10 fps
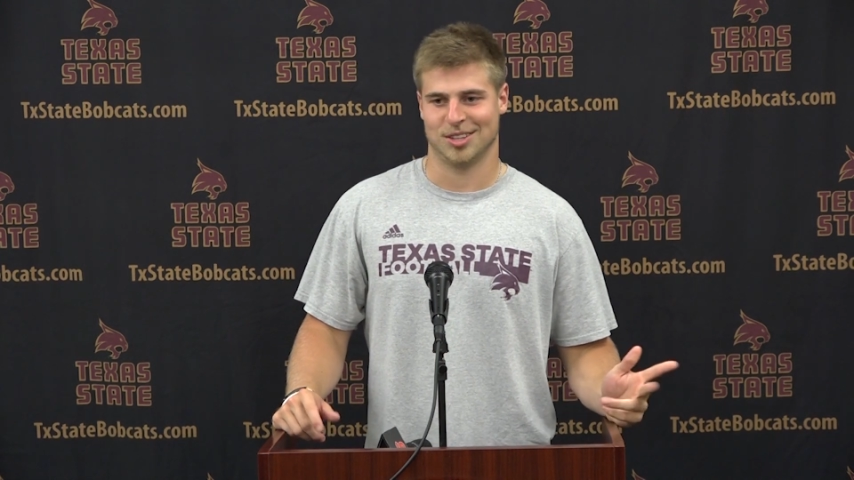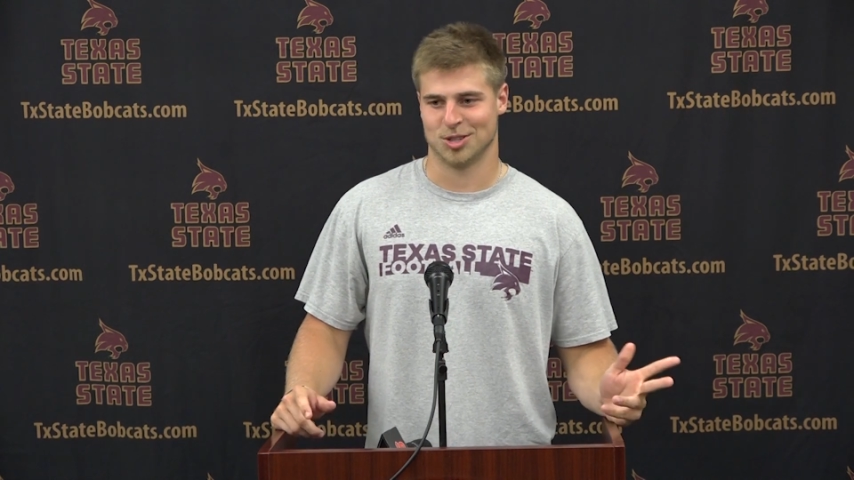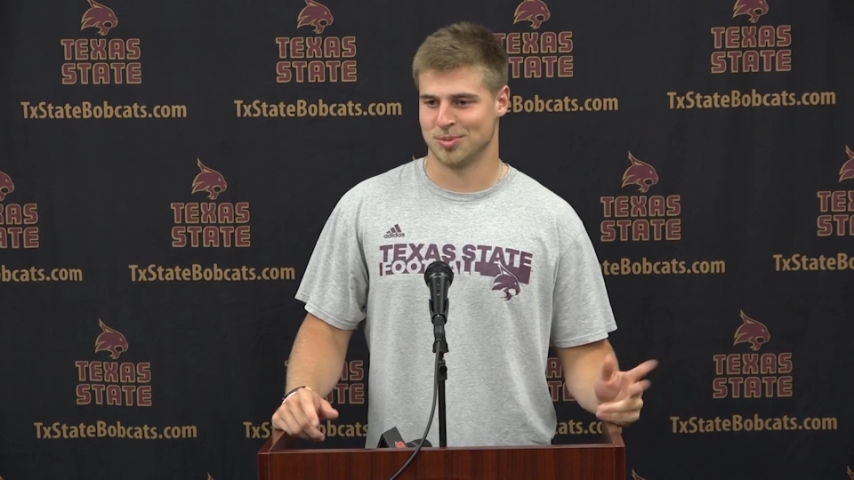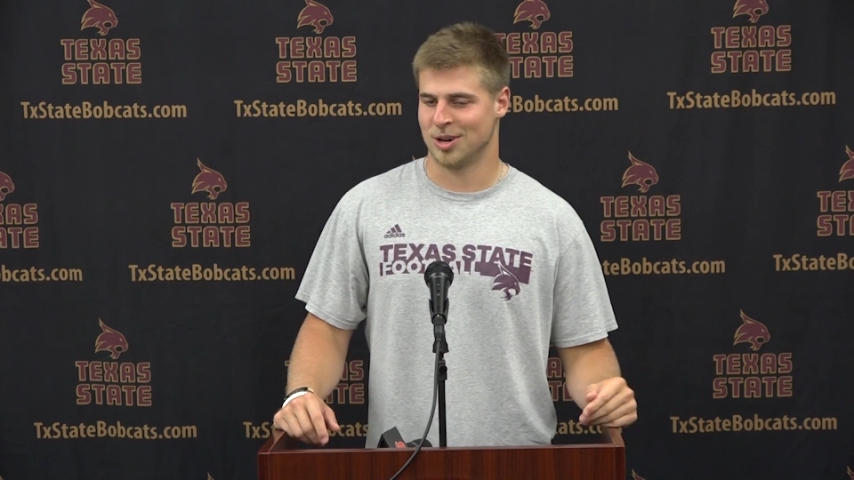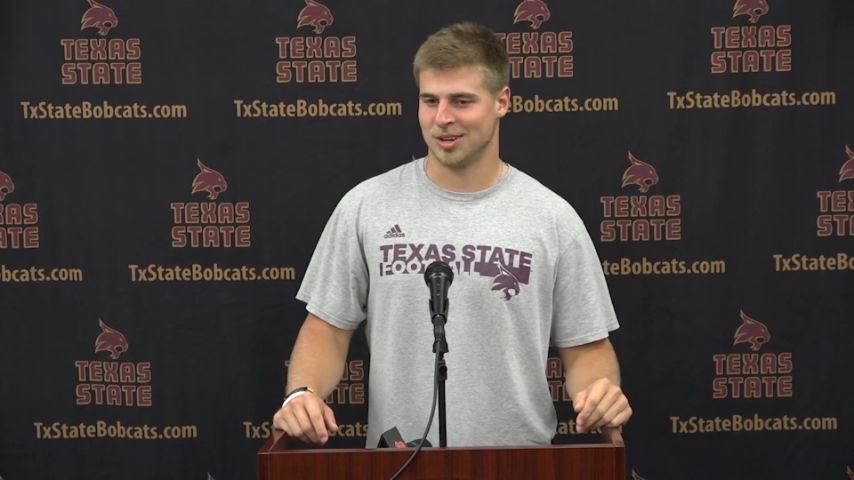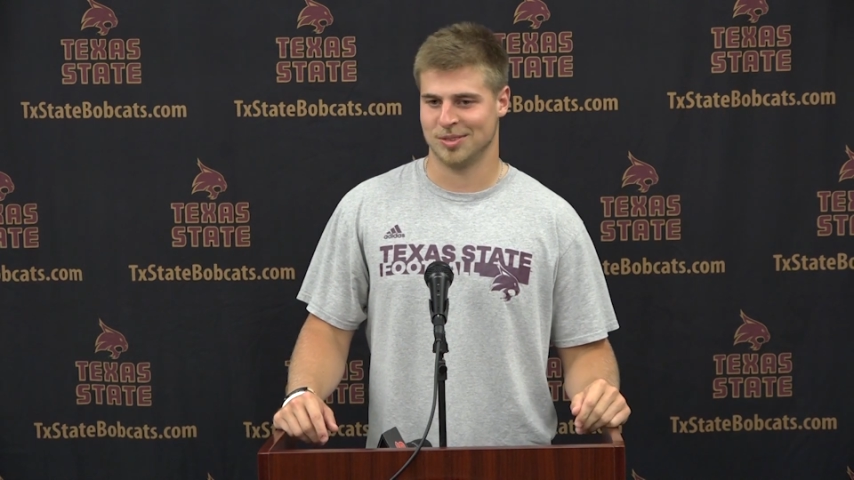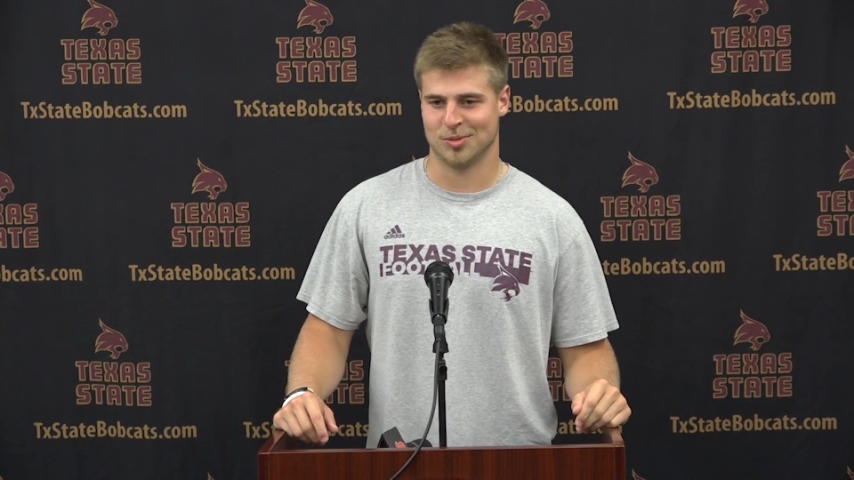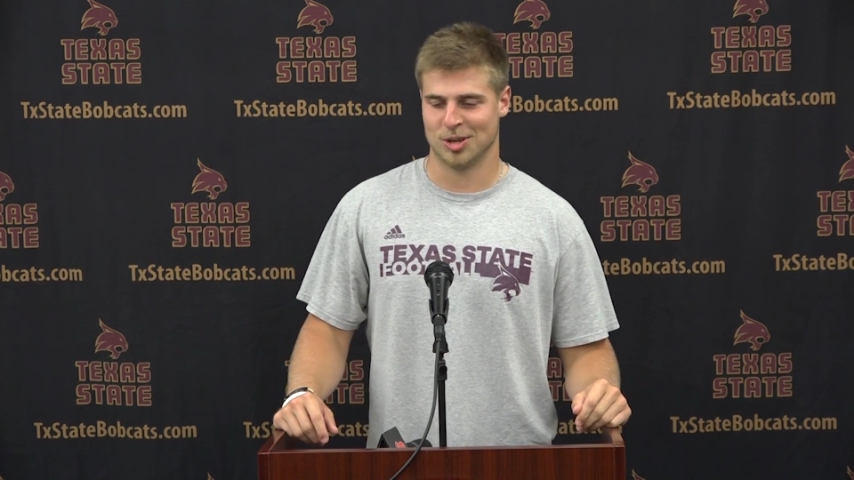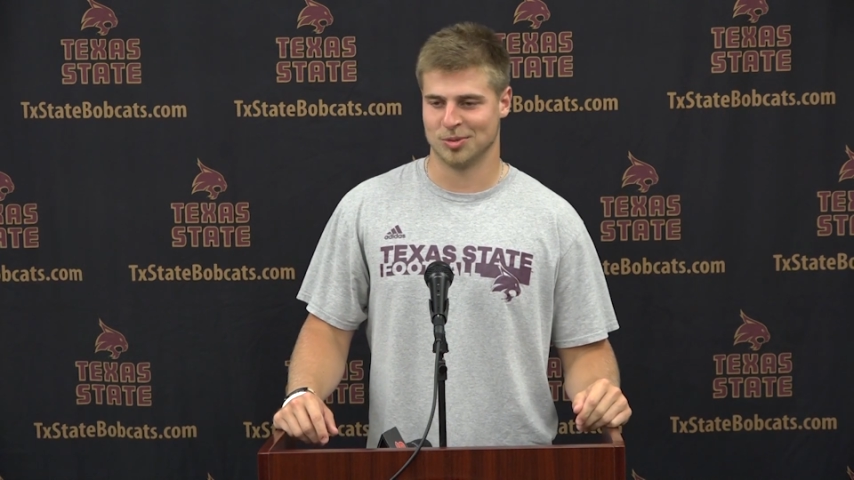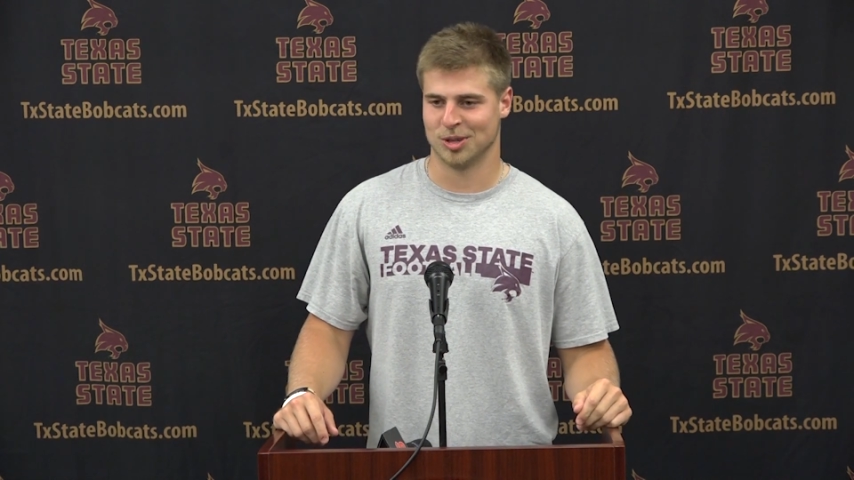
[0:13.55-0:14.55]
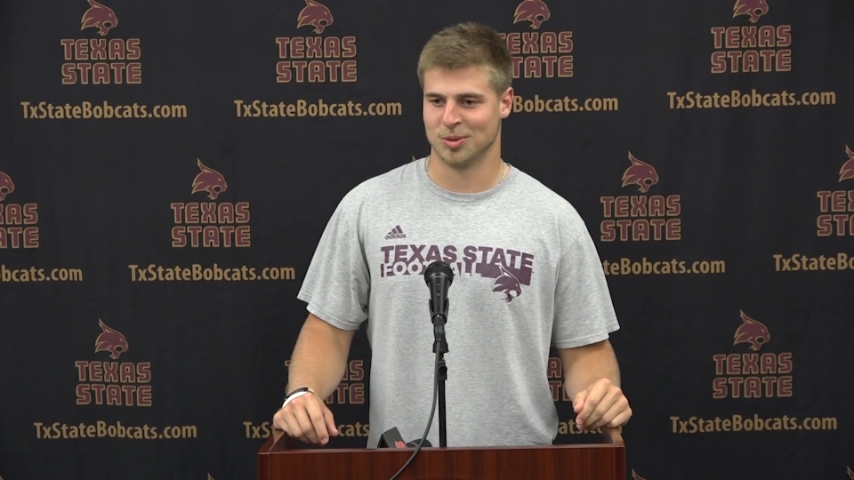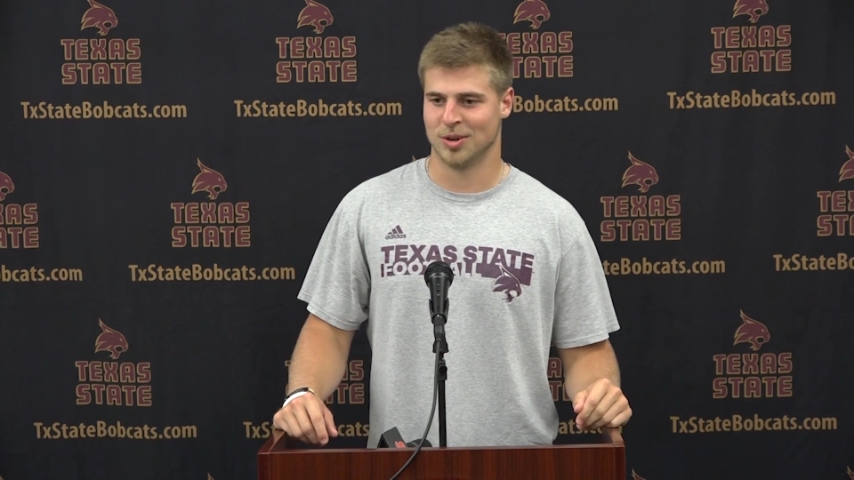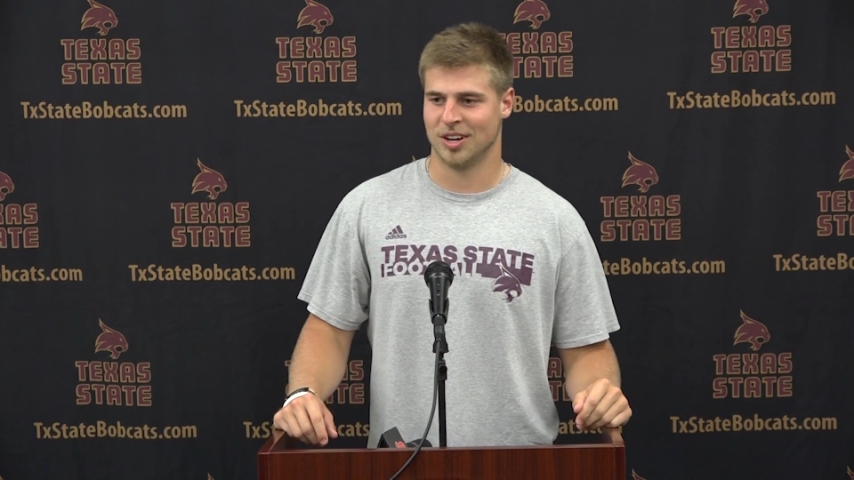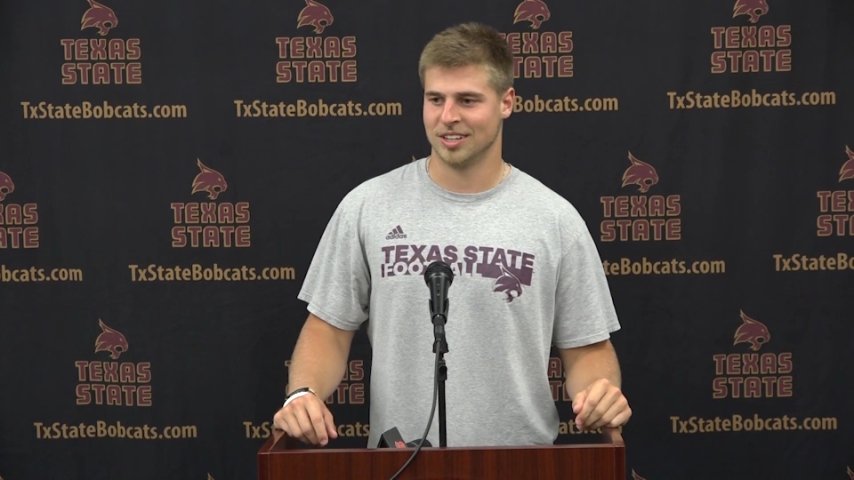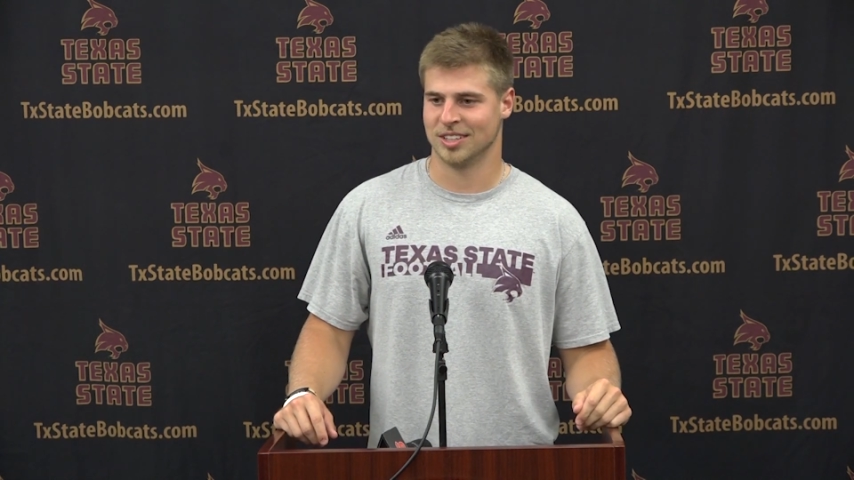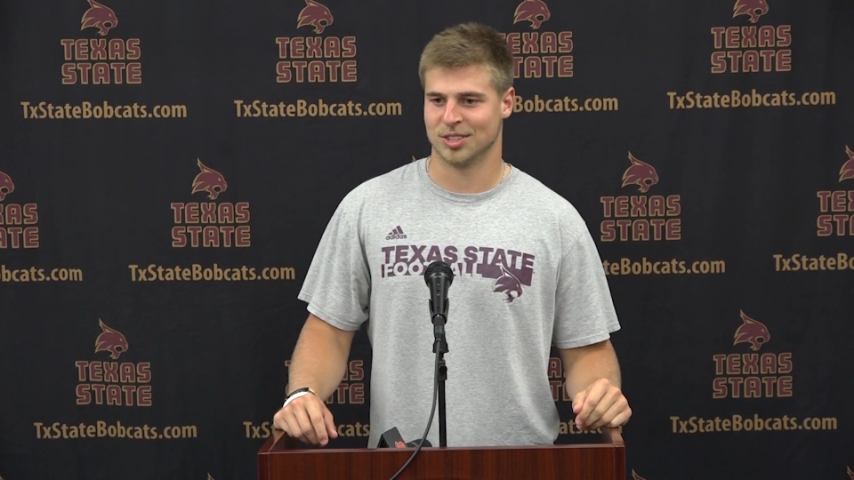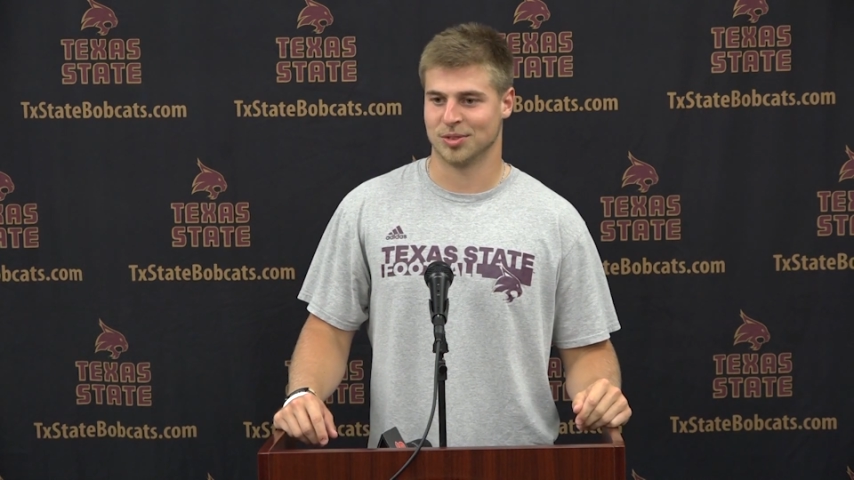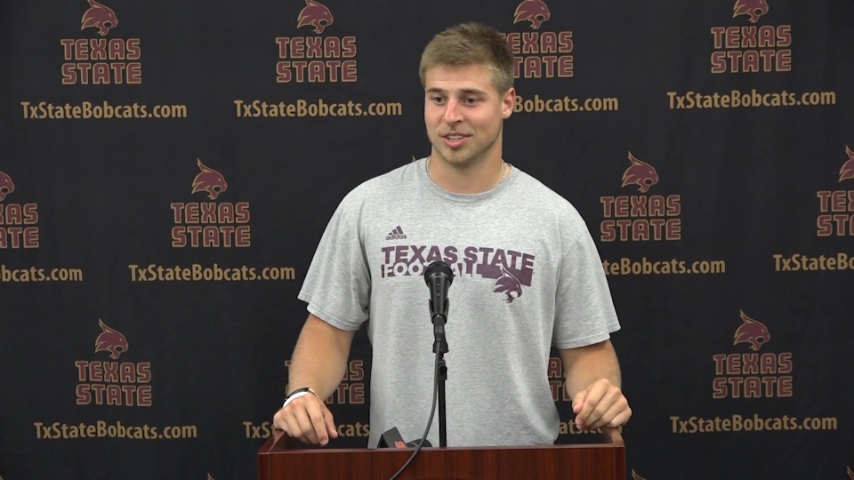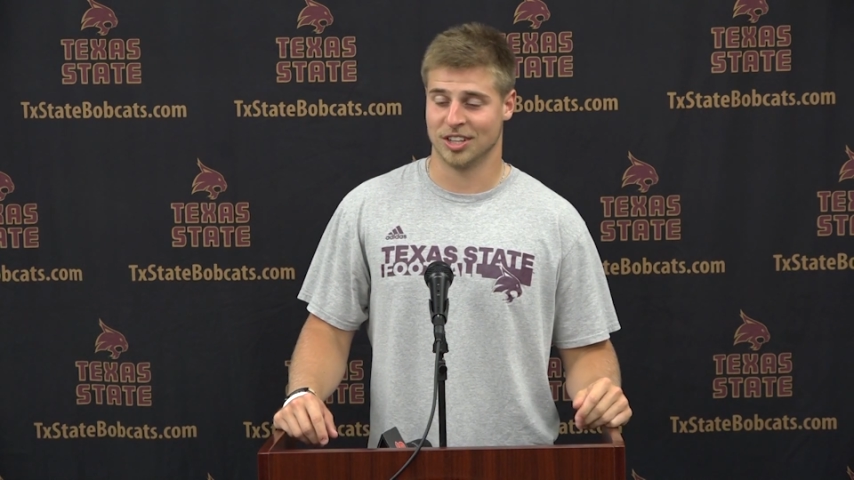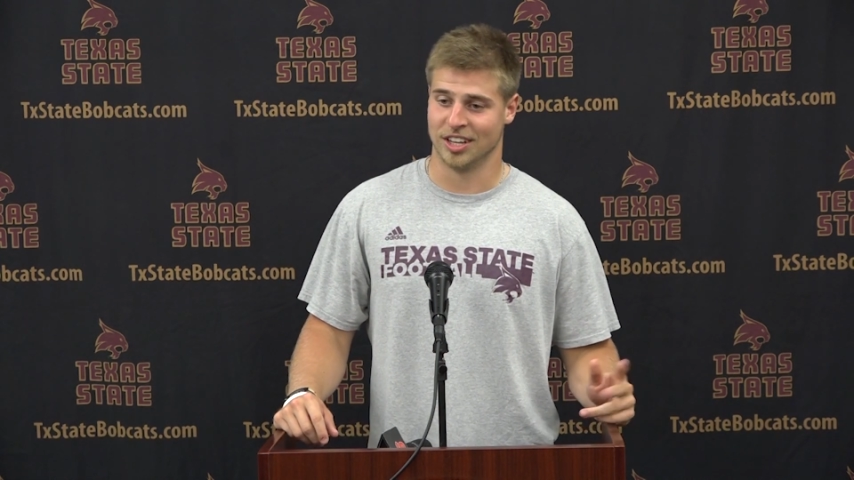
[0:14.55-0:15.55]
throws the ball well, really well, and he's
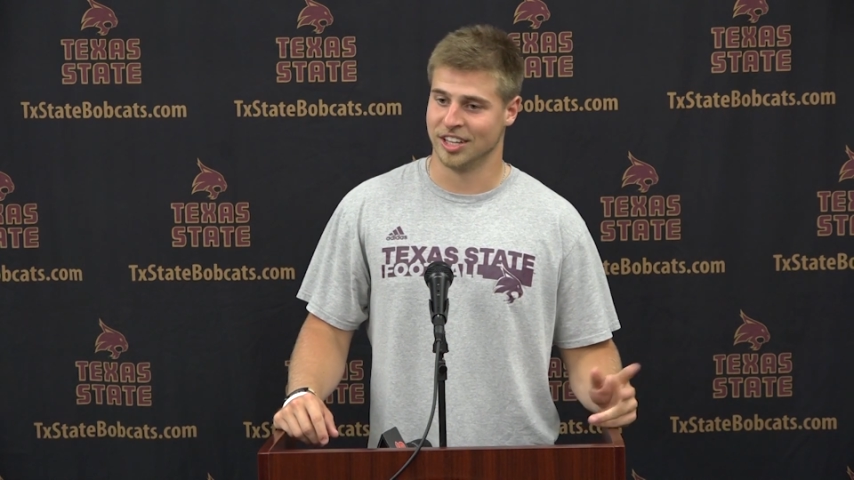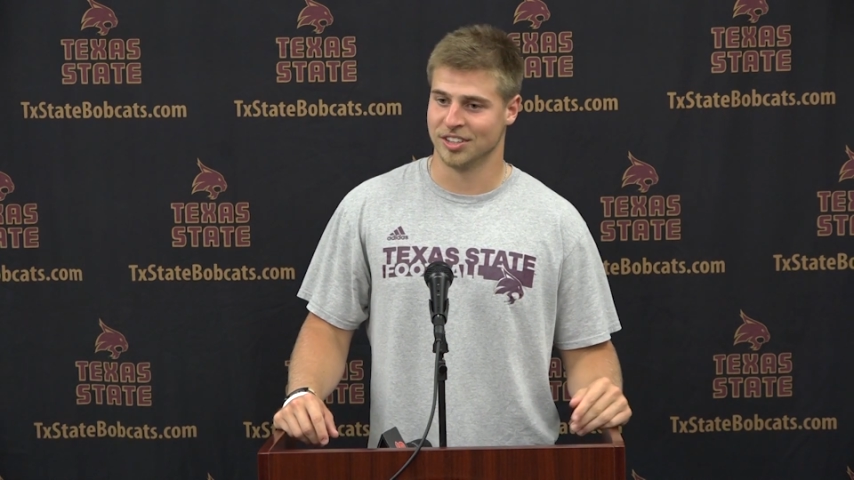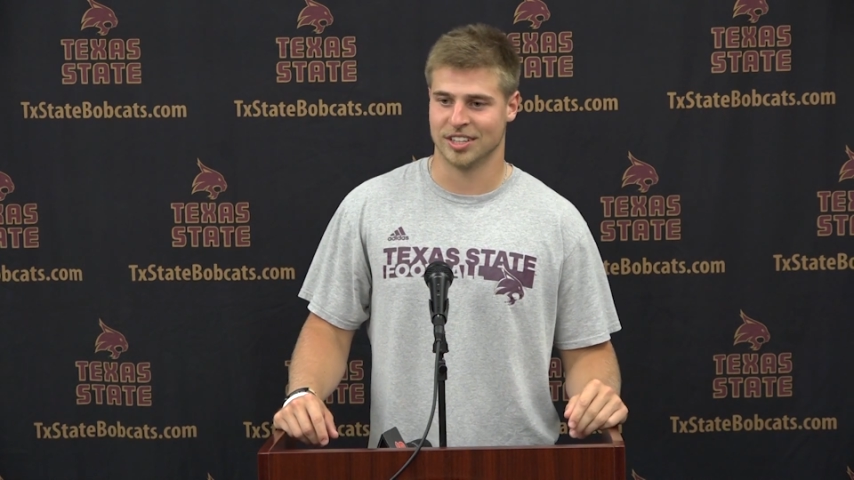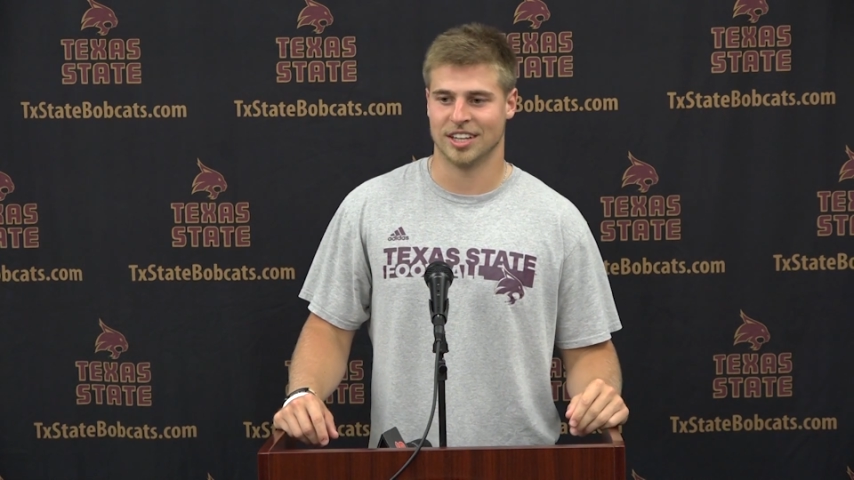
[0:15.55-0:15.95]
a good leader.